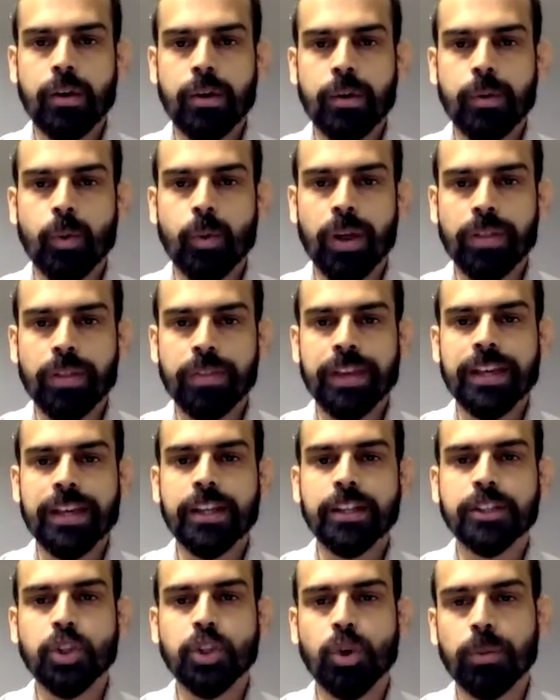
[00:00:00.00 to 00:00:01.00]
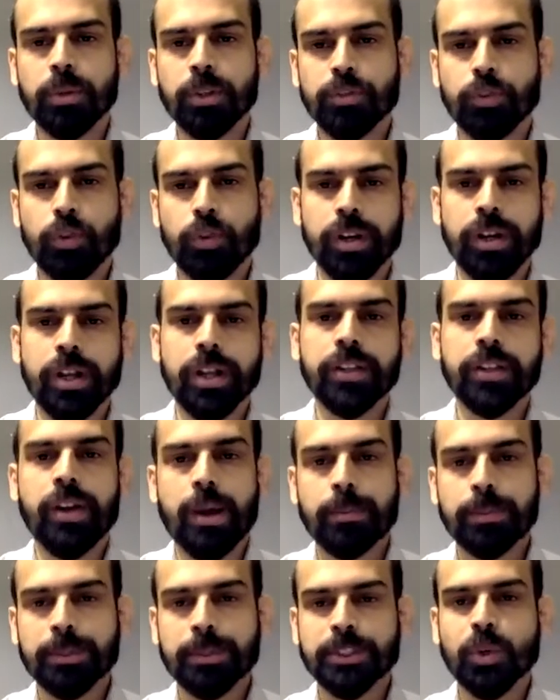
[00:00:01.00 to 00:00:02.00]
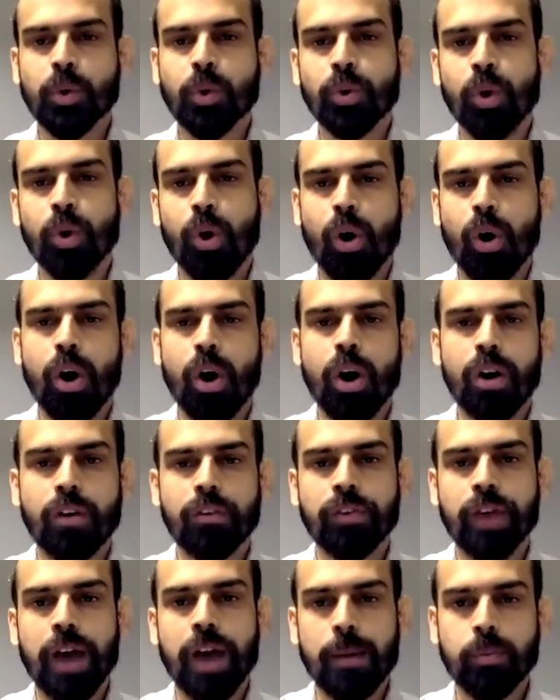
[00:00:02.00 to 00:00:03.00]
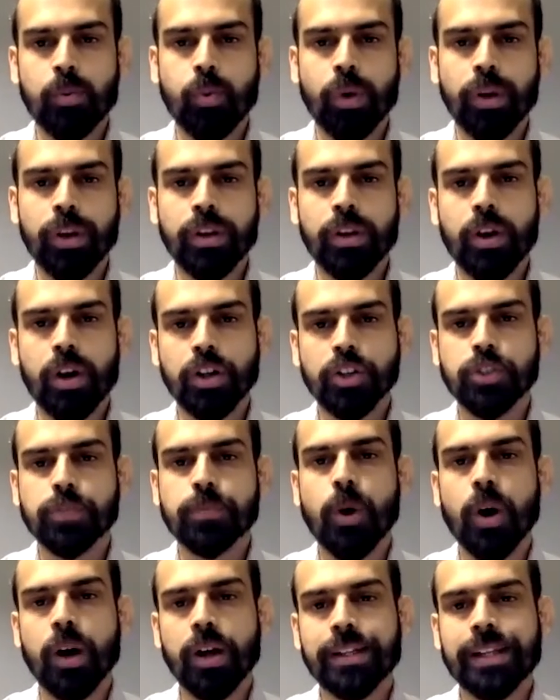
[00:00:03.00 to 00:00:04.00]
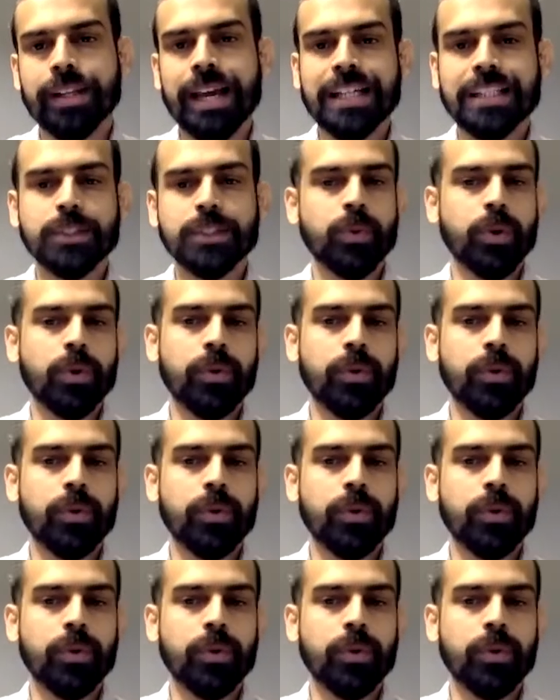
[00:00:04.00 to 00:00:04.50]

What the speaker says: everyone. Thank you so much for another episode of Up1Notch podcast,